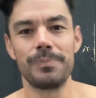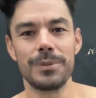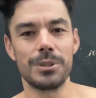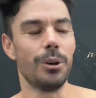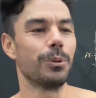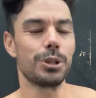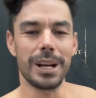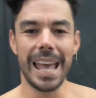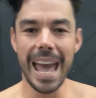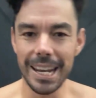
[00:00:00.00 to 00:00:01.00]
So we're trying
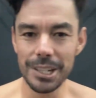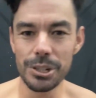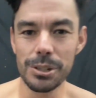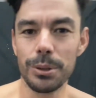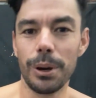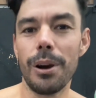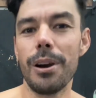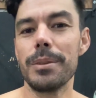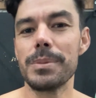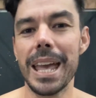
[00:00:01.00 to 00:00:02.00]
to add inches to our
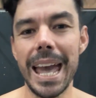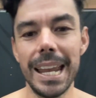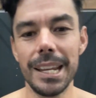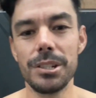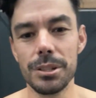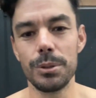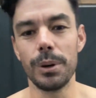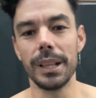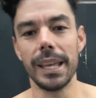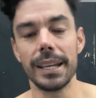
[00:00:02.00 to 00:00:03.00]
arms, add inches to our
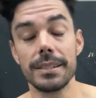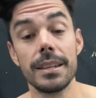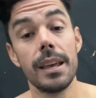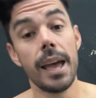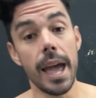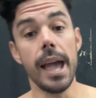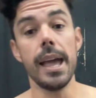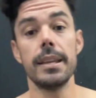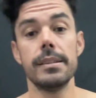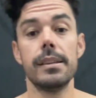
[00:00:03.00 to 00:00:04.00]
legs,
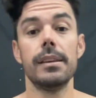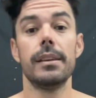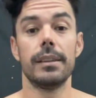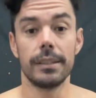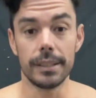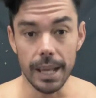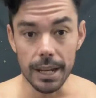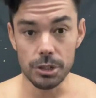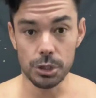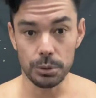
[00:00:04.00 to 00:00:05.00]
and
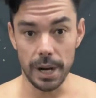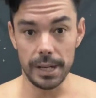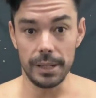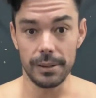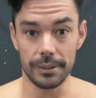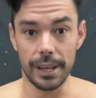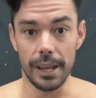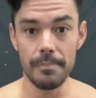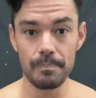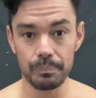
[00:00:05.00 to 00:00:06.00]
get shredded, okay?